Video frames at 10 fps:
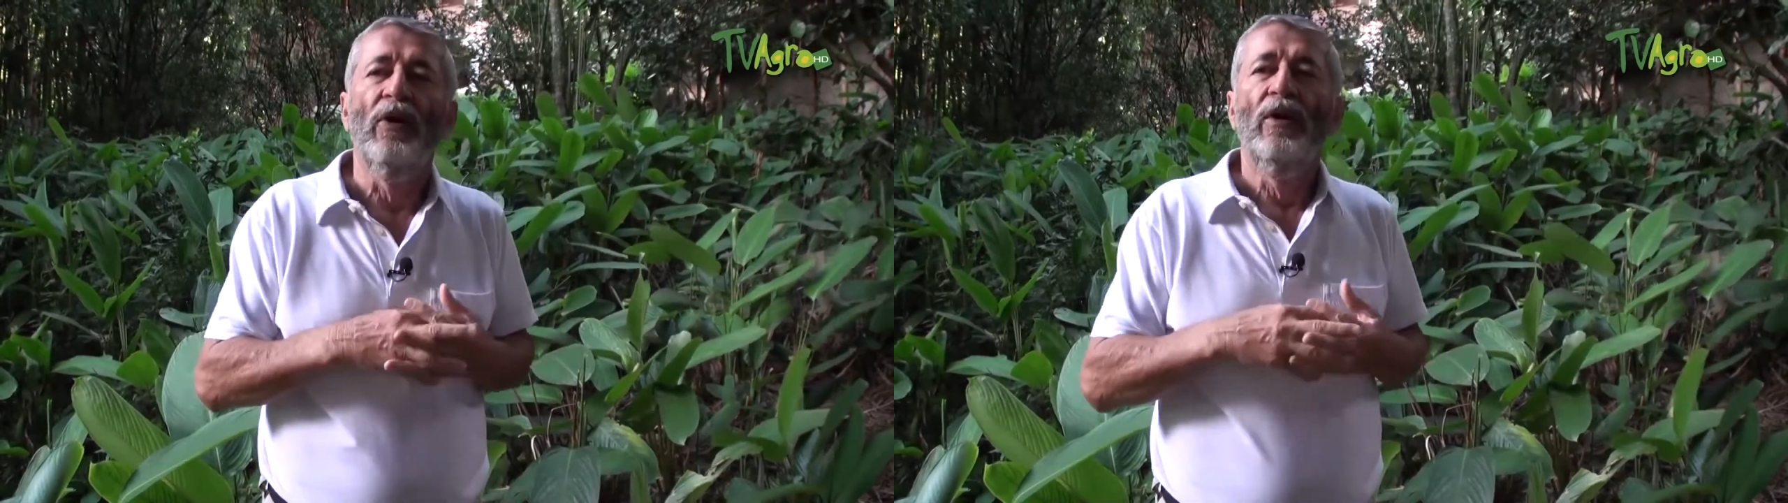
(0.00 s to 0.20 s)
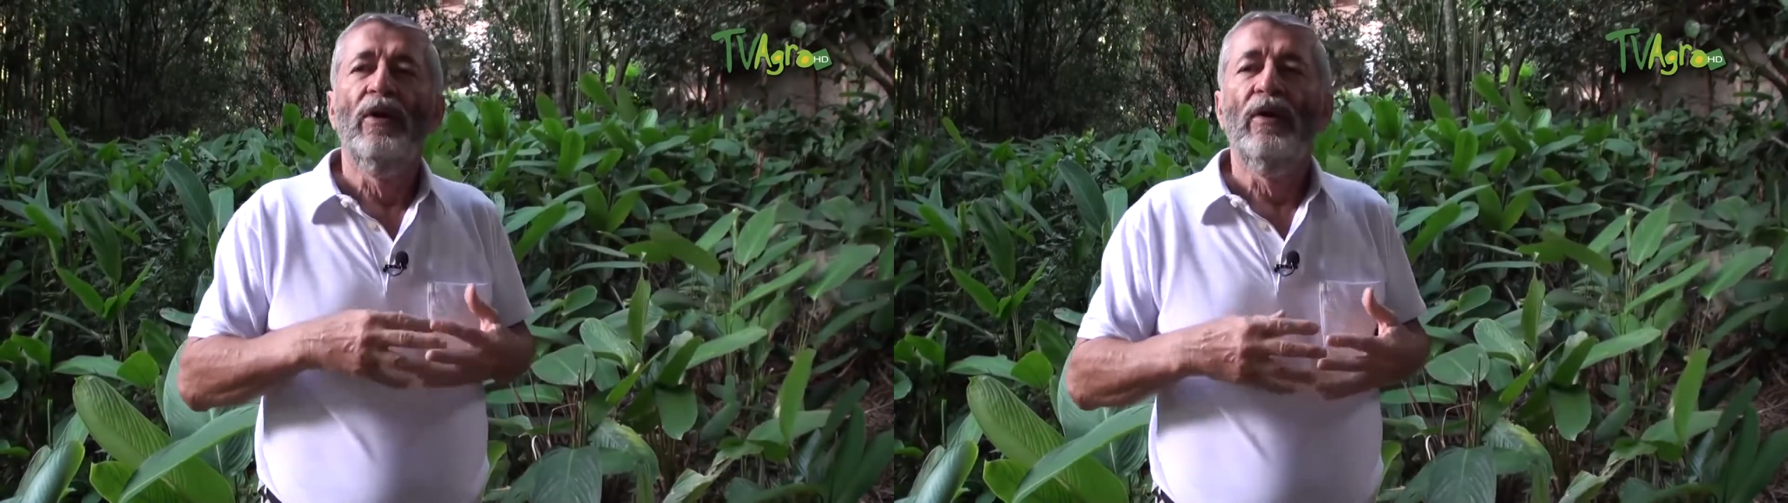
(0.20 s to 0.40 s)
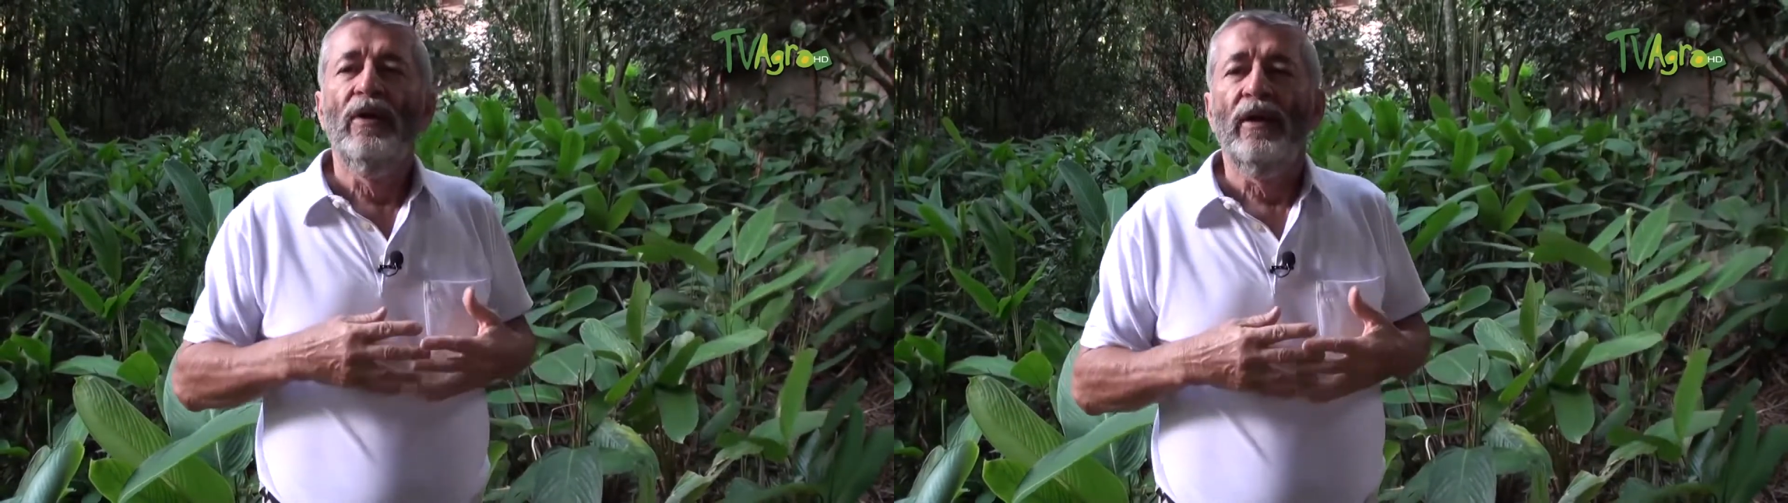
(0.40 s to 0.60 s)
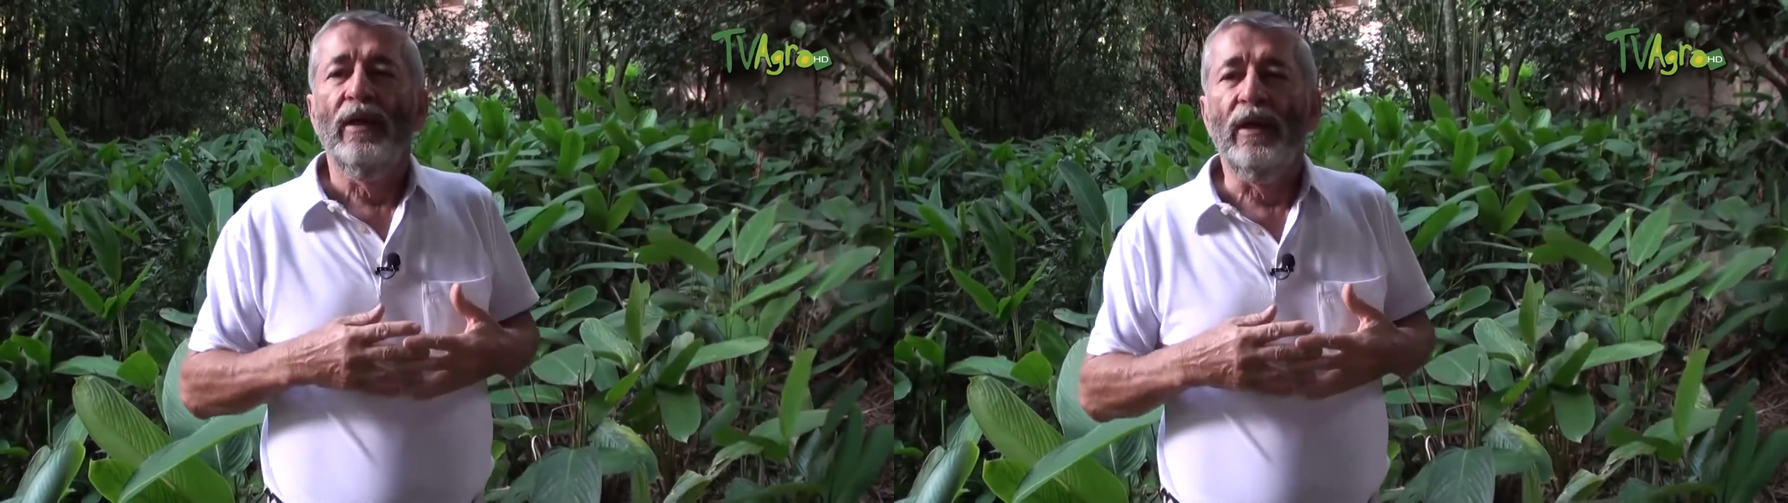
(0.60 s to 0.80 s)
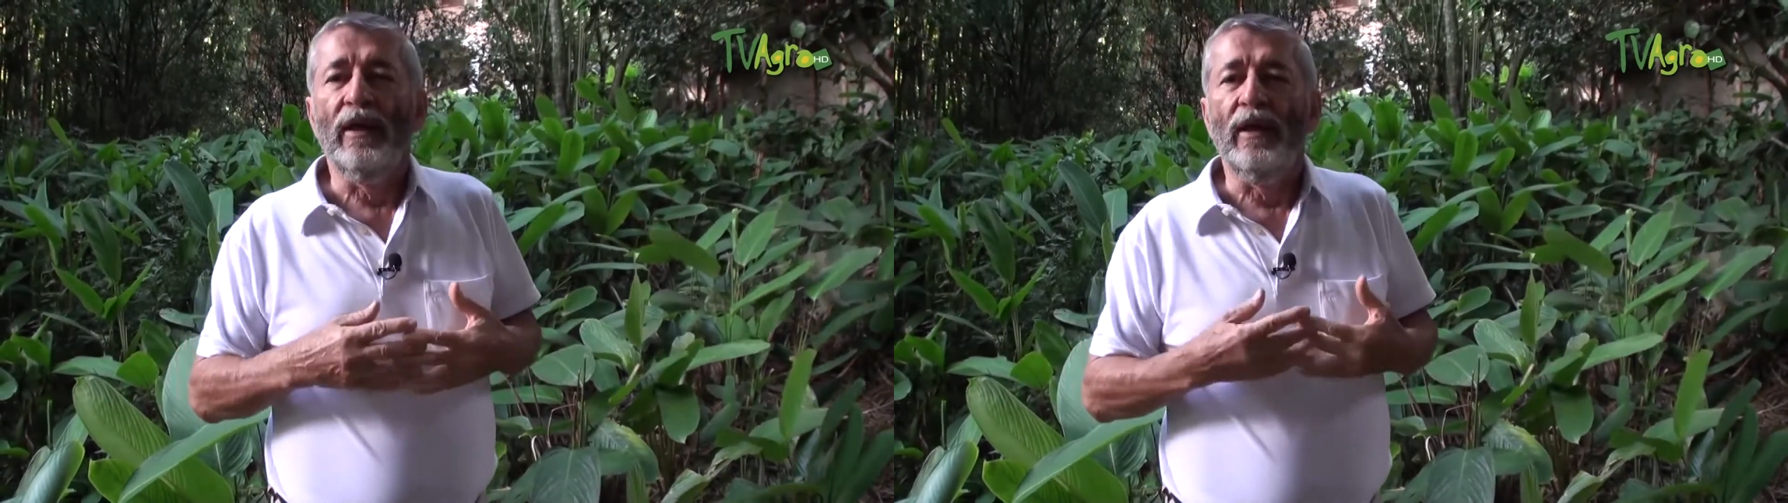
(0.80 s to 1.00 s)
and my
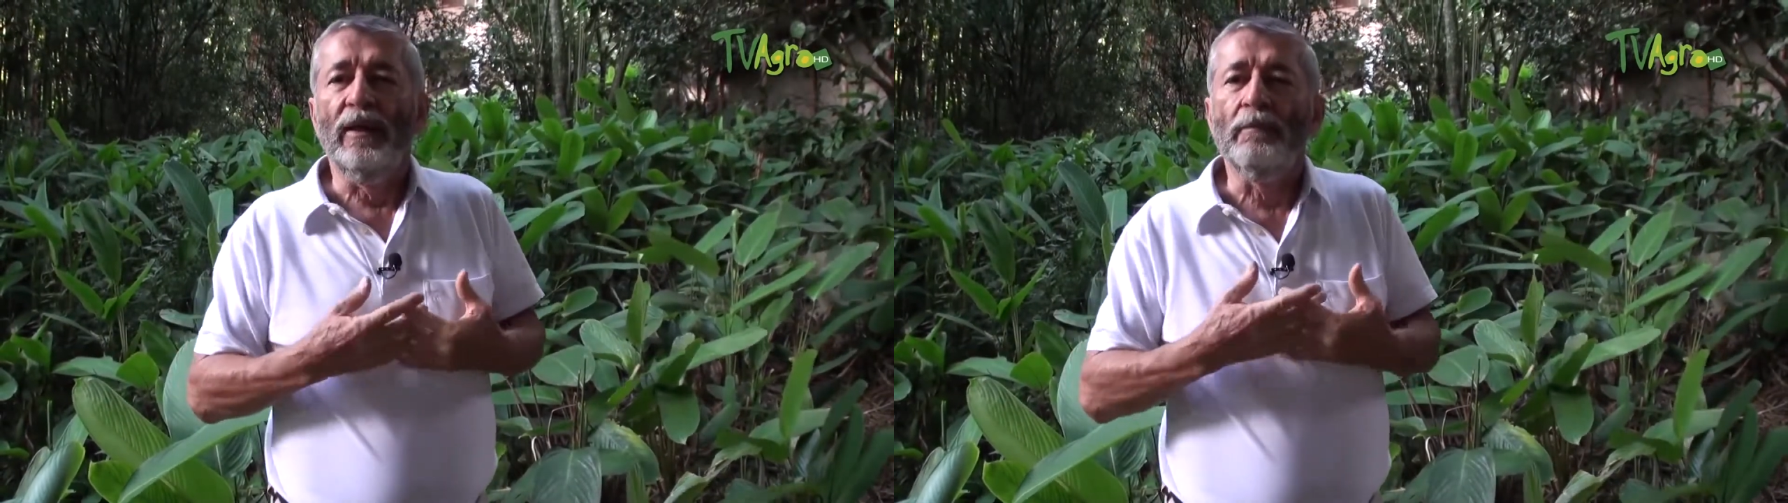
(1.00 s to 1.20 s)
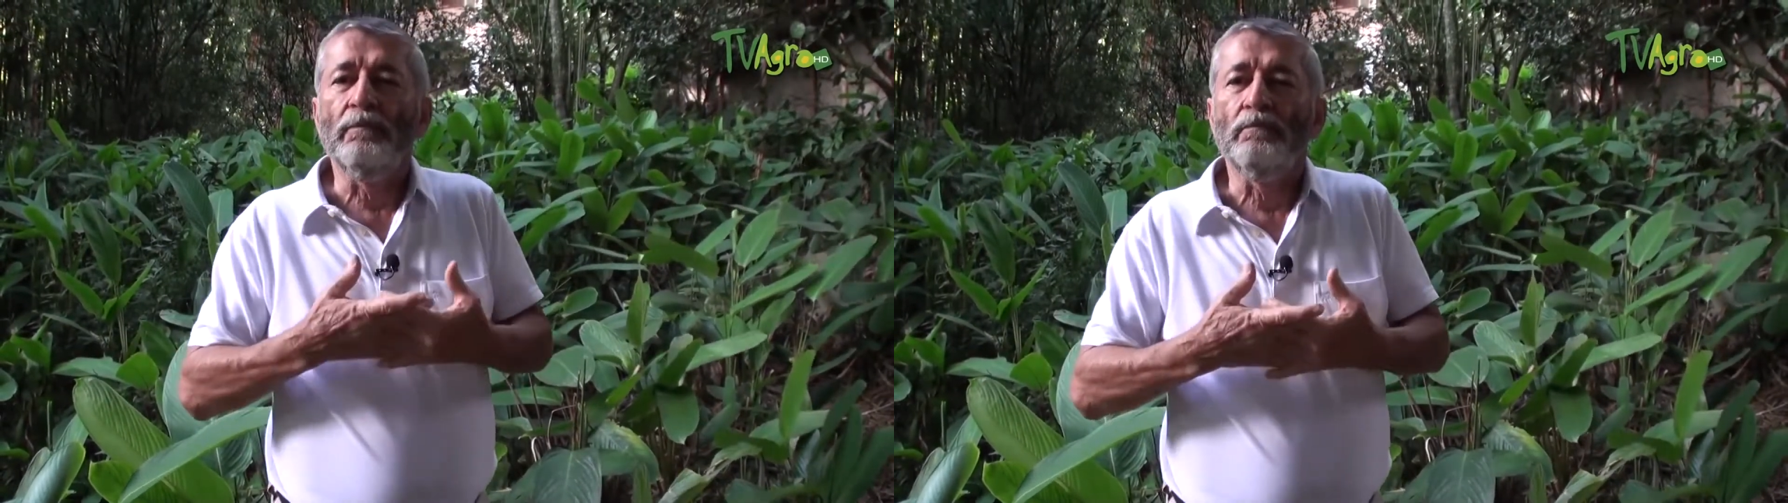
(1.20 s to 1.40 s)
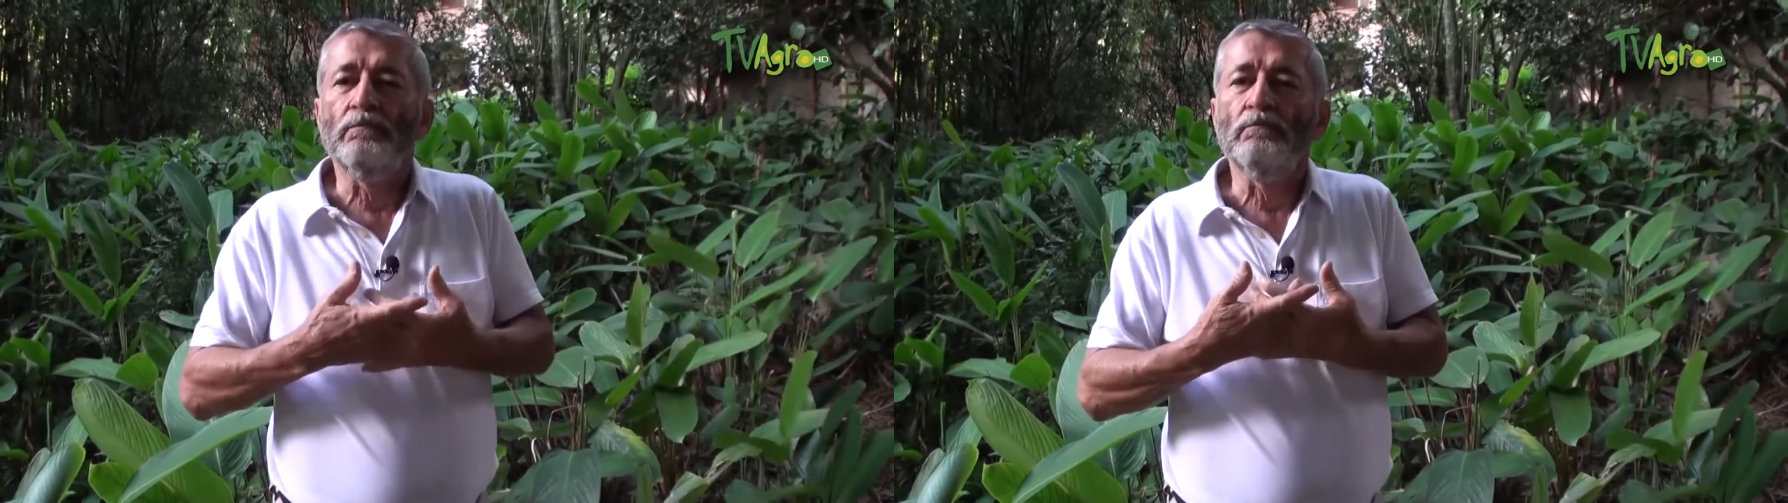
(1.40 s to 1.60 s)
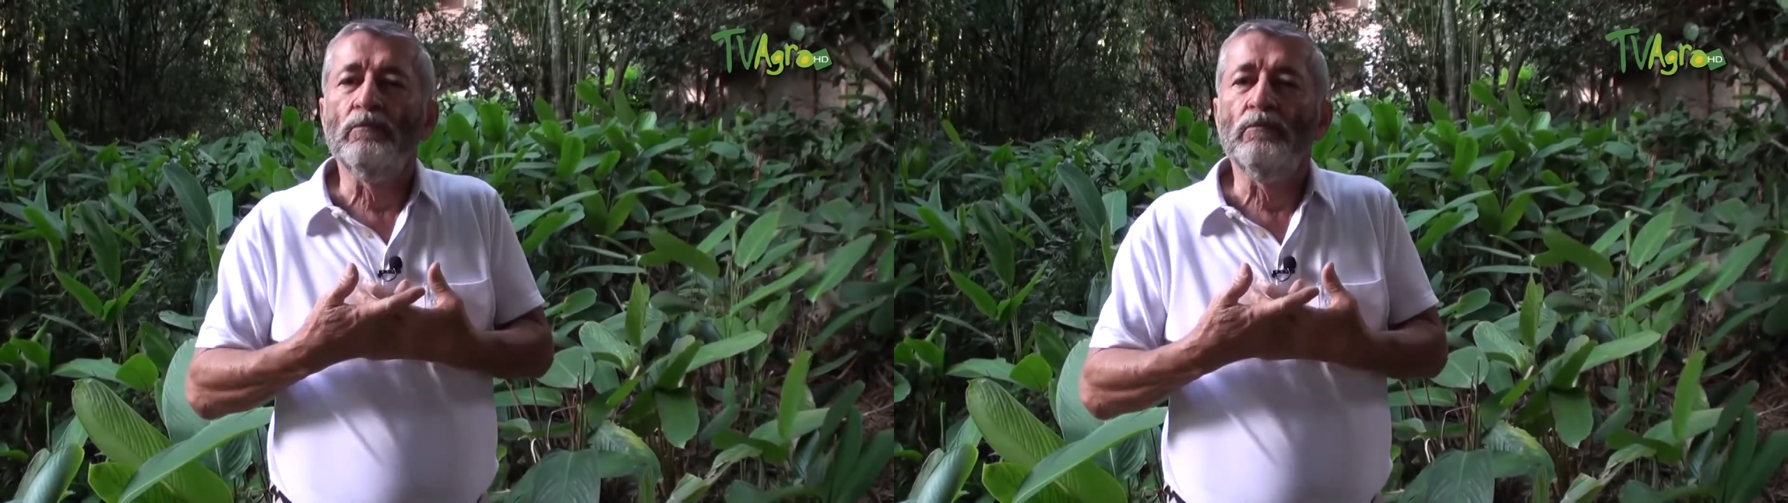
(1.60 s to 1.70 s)
experience herein.